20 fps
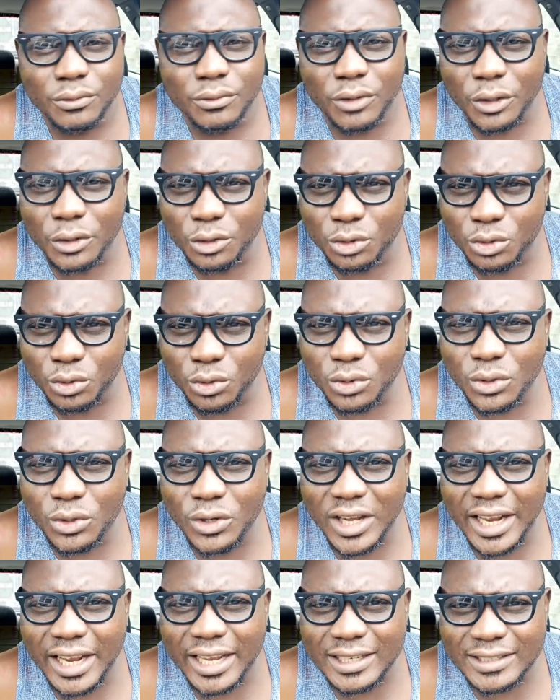for you to
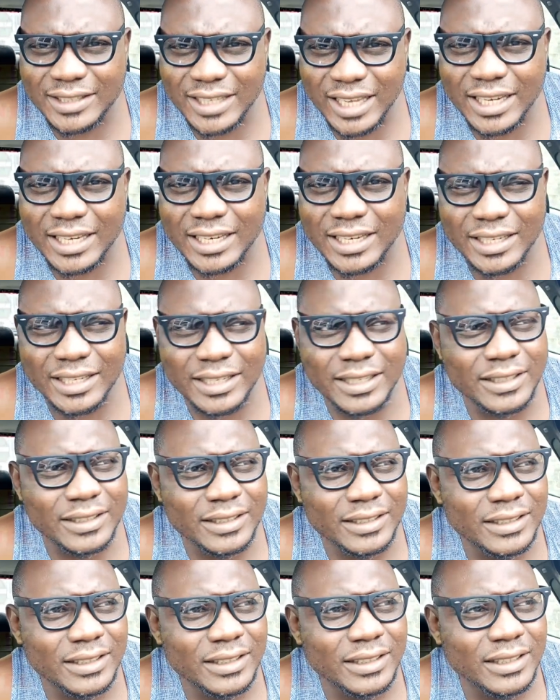know exactly